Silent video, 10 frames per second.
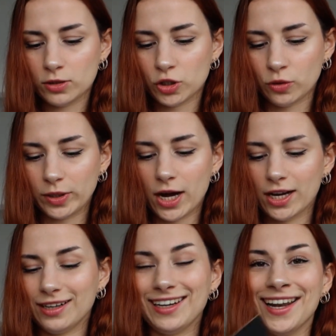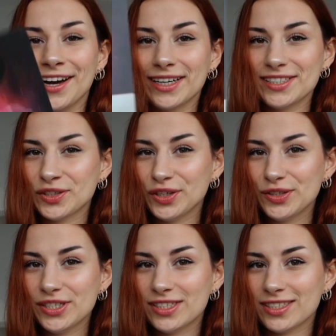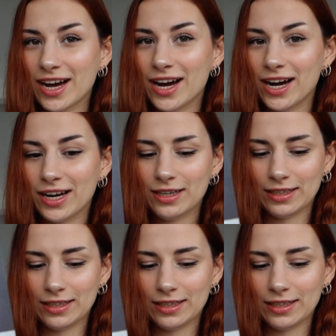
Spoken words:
So we got luck is on your side.